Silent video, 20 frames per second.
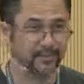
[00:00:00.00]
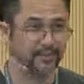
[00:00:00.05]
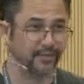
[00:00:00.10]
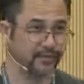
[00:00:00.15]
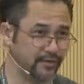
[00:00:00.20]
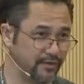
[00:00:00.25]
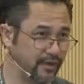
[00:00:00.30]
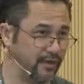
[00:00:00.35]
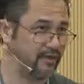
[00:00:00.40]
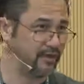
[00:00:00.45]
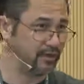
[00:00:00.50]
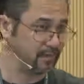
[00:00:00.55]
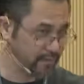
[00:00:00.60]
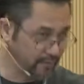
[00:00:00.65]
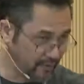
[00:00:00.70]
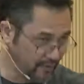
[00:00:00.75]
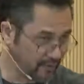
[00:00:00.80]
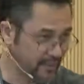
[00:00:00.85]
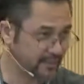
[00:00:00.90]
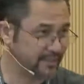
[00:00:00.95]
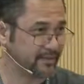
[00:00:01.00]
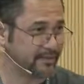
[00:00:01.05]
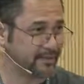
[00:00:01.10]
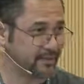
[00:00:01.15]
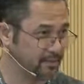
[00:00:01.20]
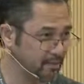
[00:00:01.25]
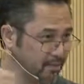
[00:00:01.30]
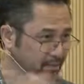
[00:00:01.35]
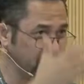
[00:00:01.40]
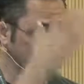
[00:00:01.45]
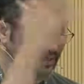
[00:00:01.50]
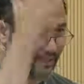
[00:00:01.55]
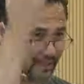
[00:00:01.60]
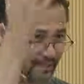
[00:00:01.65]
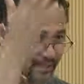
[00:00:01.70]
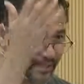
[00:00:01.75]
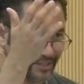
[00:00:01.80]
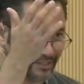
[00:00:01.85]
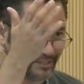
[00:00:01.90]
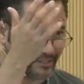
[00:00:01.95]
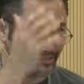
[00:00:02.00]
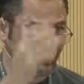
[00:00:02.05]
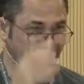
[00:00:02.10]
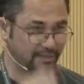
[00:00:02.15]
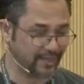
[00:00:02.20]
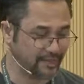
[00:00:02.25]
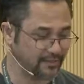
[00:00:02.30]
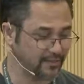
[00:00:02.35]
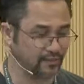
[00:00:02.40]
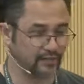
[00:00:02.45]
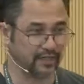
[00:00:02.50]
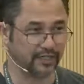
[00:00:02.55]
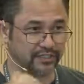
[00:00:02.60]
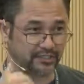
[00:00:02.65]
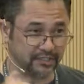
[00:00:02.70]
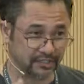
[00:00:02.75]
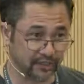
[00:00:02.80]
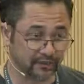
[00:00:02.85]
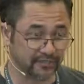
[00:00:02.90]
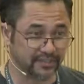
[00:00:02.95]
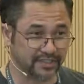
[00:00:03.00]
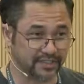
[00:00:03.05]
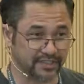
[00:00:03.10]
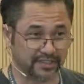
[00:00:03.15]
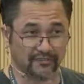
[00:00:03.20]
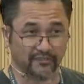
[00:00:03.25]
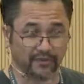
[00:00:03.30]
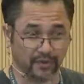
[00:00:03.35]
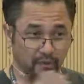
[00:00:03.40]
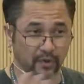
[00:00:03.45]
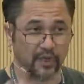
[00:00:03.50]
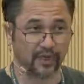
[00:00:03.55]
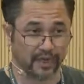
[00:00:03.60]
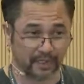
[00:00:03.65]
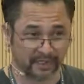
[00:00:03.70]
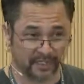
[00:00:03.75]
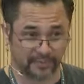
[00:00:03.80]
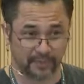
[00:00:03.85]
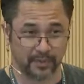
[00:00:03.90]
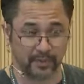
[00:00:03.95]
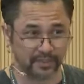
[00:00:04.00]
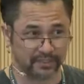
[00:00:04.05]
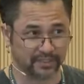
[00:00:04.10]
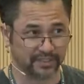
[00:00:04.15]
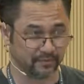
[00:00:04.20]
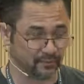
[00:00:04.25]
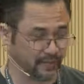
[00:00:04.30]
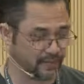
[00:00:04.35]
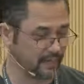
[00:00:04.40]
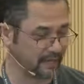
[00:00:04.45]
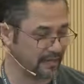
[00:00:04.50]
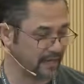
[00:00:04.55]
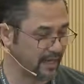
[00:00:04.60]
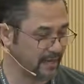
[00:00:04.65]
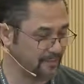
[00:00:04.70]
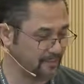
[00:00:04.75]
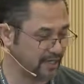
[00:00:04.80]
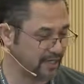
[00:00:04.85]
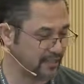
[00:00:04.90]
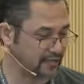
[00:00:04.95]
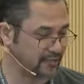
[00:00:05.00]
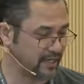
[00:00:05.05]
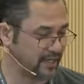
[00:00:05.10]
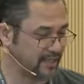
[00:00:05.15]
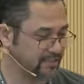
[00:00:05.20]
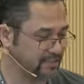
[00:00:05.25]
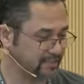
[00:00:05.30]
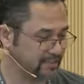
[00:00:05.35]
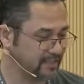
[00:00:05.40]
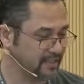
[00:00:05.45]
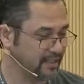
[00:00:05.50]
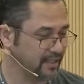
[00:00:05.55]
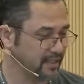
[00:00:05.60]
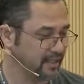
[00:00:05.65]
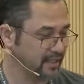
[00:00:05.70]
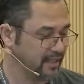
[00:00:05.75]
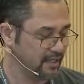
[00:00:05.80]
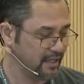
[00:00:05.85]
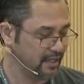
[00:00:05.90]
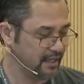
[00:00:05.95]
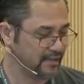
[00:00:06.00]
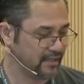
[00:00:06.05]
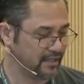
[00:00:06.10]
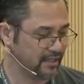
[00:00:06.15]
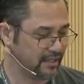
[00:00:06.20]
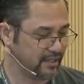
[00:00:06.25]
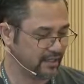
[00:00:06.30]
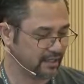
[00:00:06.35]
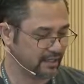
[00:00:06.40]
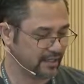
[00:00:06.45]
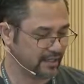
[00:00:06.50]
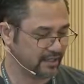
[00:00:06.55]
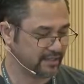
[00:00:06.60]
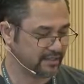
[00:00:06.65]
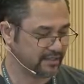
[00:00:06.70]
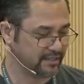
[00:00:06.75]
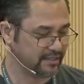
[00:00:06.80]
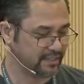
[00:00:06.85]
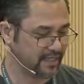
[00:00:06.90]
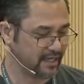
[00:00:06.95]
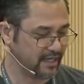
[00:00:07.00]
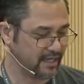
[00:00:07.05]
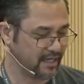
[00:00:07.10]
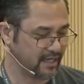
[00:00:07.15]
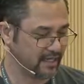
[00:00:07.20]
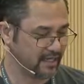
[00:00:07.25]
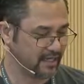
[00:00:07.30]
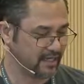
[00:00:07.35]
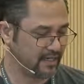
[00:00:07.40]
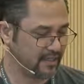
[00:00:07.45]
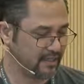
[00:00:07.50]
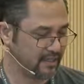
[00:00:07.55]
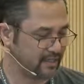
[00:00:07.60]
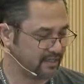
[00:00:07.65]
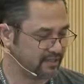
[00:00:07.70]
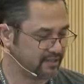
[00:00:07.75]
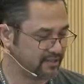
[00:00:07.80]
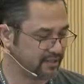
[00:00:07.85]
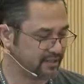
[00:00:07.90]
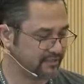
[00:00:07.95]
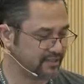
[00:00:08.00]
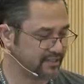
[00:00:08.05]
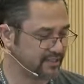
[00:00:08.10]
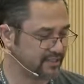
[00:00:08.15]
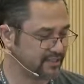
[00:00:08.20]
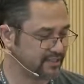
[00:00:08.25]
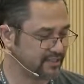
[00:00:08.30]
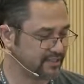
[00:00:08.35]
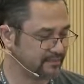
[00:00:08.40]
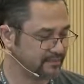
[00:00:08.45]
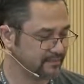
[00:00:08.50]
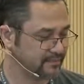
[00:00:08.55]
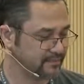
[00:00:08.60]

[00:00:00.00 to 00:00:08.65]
You create your deployment to deploy the image. And then you create a service if you want to expose it with an IP address. And then I can say get services.